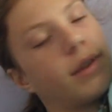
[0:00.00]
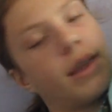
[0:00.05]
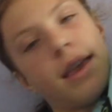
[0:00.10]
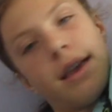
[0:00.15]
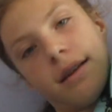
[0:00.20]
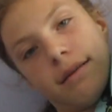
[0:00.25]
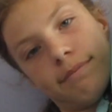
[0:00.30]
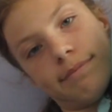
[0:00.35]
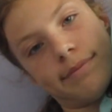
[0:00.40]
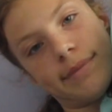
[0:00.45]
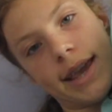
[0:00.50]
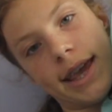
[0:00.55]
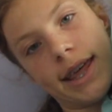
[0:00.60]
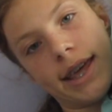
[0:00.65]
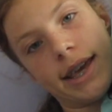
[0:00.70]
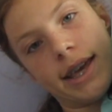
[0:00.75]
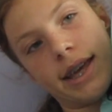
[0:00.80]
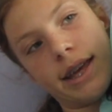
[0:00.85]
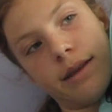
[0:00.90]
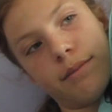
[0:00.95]
yeah, I
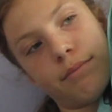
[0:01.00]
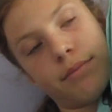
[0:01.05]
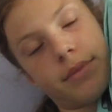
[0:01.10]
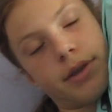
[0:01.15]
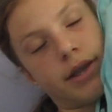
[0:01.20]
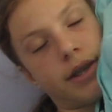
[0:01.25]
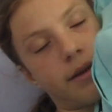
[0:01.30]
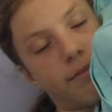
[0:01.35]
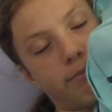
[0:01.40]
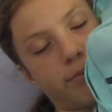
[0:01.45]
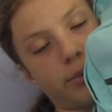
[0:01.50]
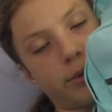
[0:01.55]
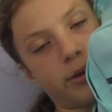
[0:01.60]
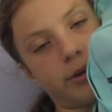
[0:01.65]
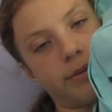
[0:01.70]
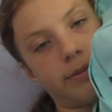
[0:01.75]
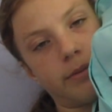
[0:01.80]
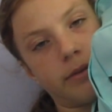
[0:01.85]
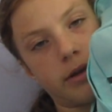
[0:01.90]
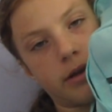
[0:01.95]
like it.
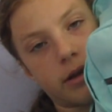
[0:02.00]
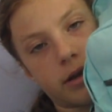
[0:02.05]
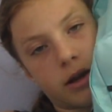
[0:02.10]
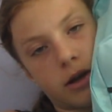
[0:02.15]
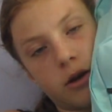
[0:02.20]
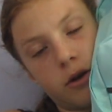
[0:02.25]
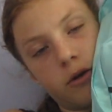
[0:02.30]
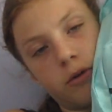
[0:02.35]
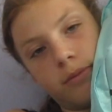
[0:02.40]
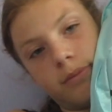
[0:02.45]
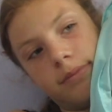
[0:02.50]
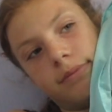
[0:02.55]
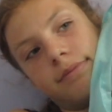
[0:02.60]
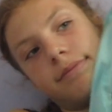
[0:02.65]
Simple, it's cute.